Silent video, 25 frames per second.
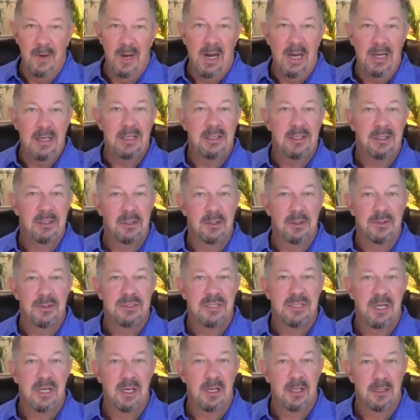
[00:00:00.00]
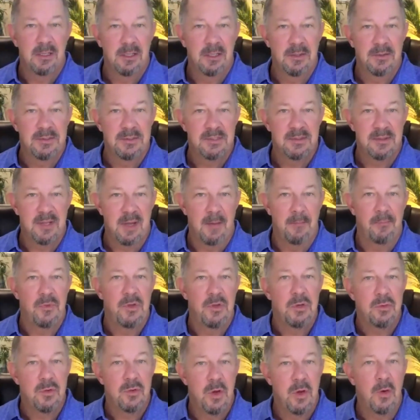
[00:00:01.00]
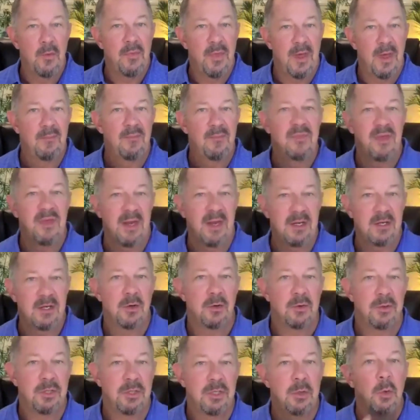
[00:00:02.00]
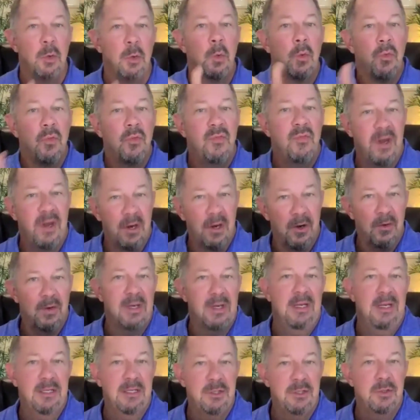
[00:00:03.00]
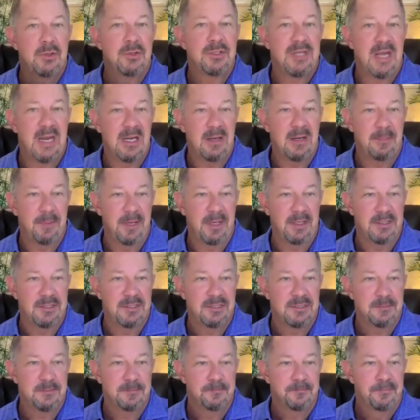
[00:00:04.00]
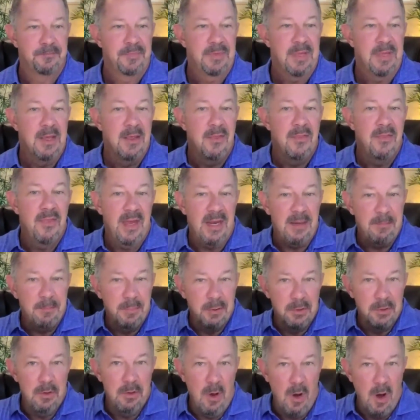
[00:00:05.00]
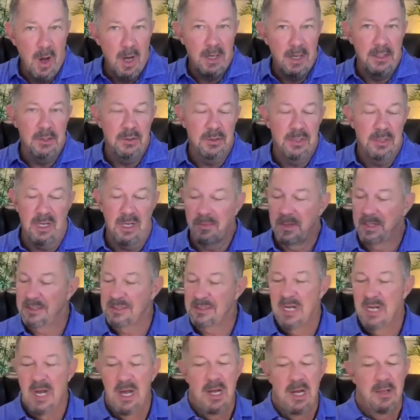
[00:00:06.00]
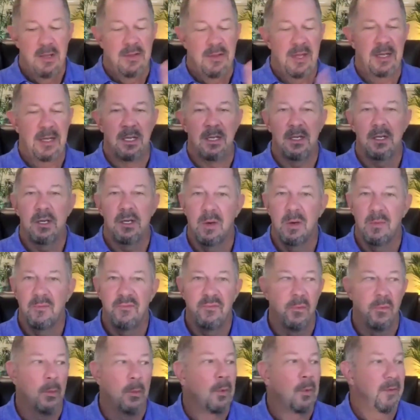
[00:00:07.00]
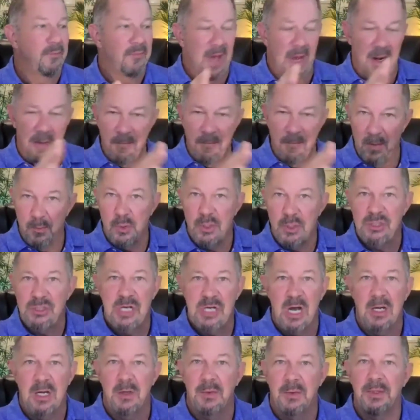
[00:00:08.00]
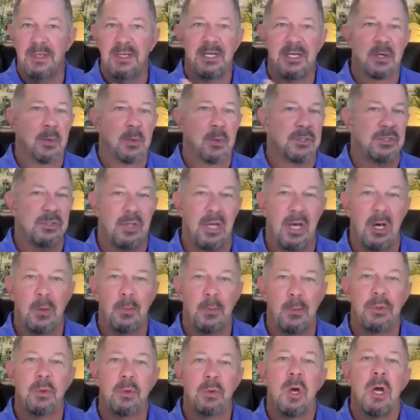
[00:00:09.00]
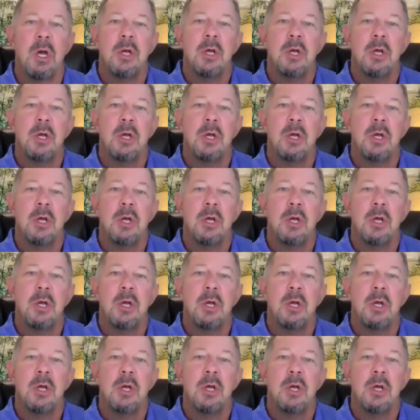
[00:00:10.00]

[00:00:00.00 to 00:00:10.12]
I need to go say hello to them. You know them, they know you. They're in your database. They belong in your database. They can come from, we've got a memory jogger in here, which will help you.